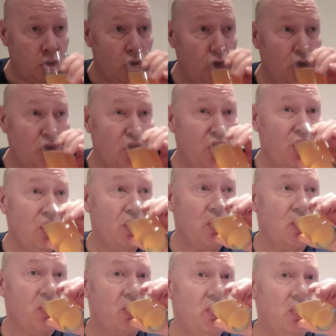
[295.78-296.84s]

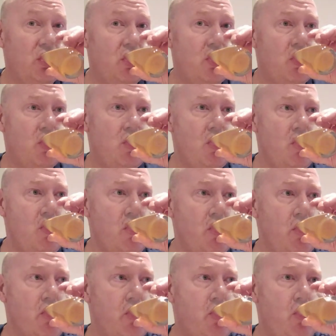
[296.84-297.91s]

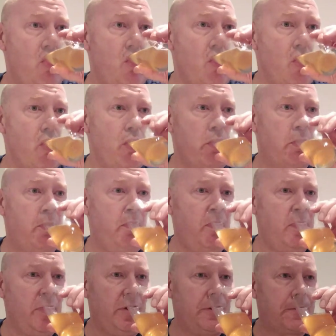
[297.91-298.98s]

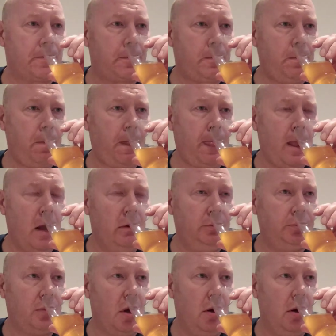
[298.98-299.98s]
No one is speaking in this clip.